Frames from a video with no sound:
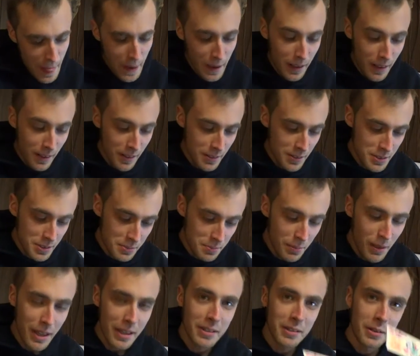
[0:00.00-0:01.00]
Oh, some
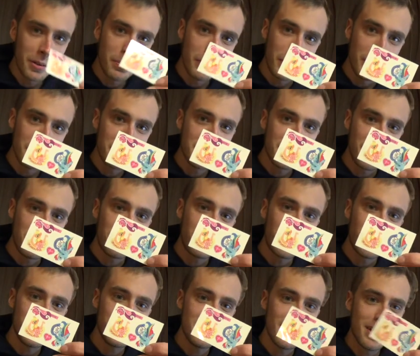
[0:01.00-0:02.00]
My Little Pony
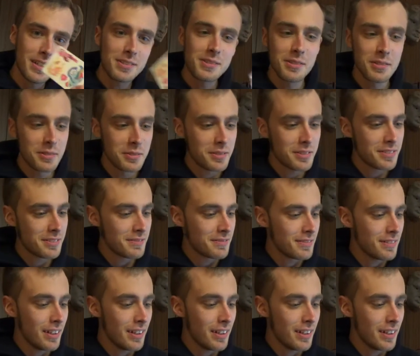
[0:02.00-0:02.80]
temporary tattoos.